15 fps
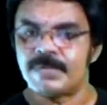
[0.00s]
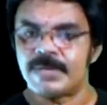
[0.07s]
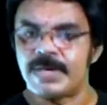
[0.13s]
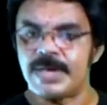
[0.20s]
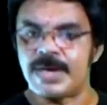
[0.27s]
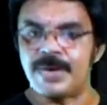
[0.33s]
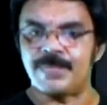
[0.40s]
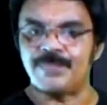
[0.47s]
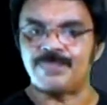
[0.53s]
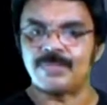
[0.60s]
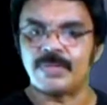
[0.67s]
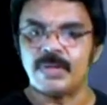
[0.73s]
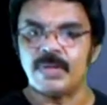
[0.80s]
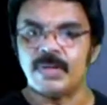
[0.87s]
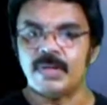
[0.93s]
Here,
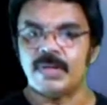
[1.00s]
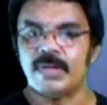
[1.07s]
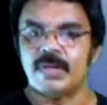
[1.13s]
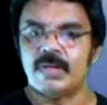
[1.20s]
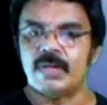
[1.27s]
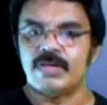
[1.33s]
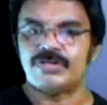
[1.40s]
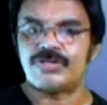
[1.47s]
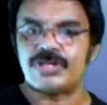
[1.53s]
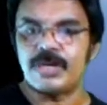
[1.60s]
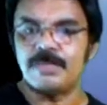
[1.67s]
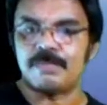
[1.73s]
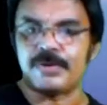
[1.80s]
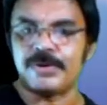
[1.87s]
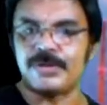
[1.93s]

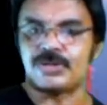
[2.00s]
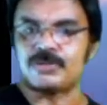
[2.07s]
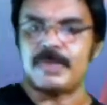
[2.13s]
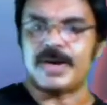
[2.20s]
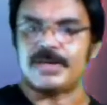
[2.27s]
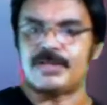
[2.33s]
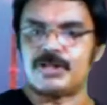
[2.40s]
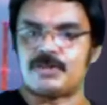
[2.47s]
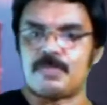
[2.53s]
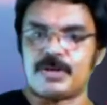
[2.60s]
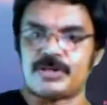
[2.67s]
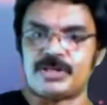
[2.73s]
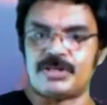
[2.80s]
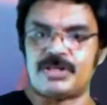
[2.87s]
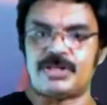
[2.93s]
steam produced by this
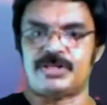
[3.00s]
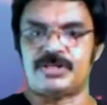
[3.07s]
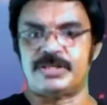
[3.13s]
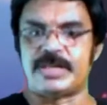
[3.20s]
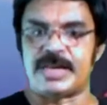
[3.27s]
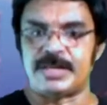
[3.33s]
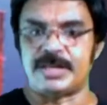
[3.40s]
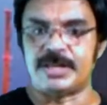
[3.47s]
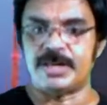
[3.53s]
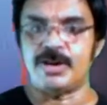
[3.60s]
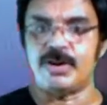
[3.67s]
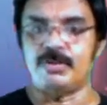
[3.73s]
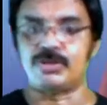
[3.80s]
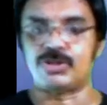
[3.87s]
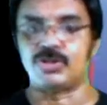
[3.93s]
process is then
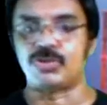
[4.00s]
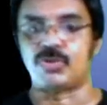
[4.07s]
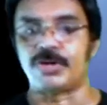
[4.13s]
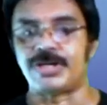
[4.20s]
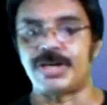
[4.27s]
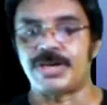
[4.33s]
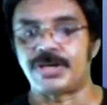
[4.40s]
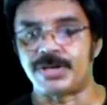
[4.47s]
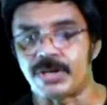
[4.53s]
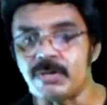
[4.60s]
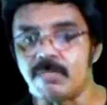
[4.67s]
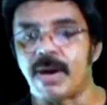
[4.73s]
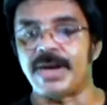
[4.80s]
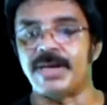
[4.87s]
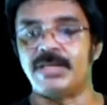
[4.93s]
used to rotate
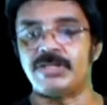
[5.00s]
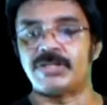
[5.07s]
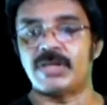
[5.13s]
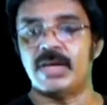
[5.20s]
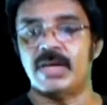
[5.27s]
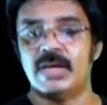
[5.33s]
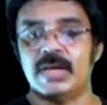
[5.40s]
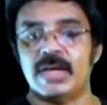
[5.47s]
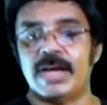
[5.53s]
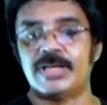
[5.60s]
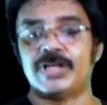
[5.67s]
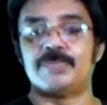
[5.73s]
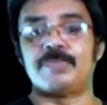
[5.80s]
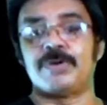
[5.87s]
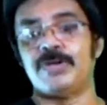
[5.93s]
turbines and
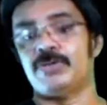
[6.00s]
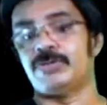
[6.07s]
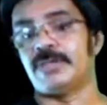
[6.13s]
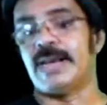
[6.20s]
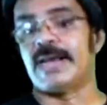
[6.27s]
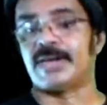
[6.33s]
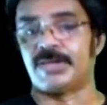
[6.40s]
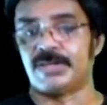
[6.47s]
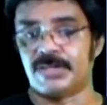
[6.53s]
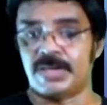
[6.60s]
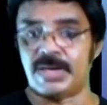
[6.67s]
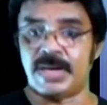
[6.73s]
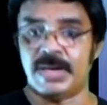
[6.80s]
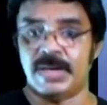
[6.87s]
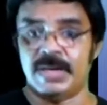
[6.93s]
to produce
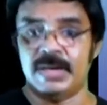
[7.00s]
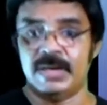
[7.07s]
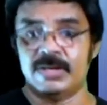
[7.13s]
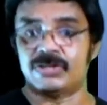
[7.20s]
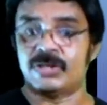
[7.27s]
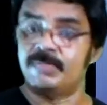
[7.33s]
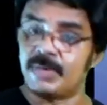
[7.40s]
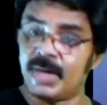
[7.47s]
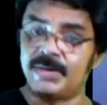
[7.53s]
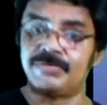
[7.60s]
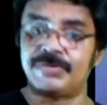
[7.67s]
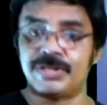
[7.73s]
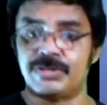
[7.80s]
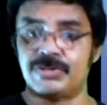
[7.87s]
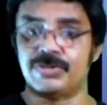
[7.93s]
electricity. Some
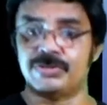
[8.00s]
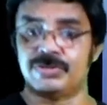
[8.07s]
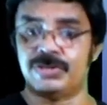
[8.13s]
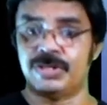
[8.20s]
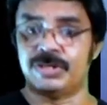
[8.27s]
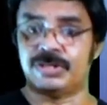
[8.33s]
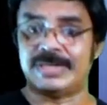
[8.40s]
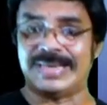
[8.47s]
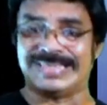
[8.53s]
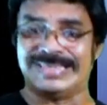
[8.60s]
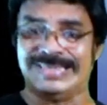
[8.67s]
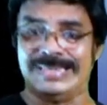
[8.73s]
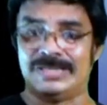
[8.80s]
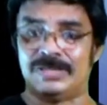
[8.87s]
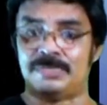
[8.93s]
countries use this
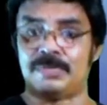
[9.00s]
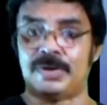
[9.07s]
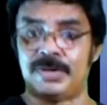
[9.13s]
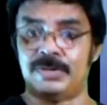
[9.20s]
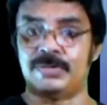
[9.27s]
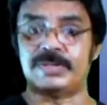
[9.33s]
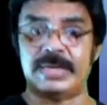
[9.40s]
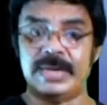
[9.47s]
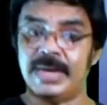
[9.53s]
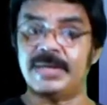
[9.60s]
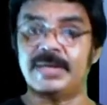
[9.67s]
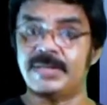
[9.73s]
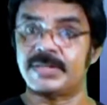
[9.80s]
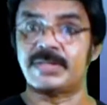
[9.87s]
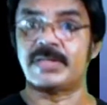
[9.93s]
technique to produce
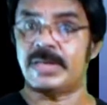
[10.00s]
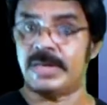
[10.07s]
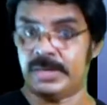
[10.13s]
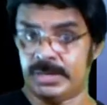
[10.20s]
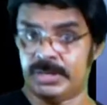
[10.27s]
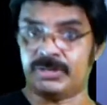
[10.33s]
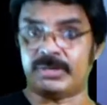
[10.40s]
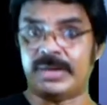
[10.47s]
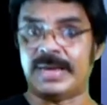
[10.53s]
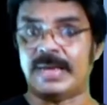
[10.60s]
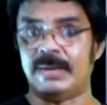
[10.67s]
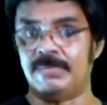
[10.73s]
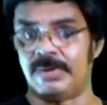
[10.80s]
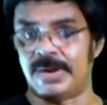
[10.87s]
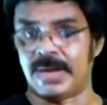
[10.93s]
electricity, just like
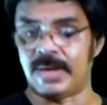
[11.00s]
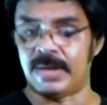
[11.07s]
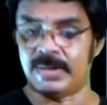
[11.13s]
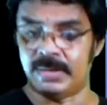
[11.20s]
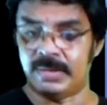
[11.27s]
America.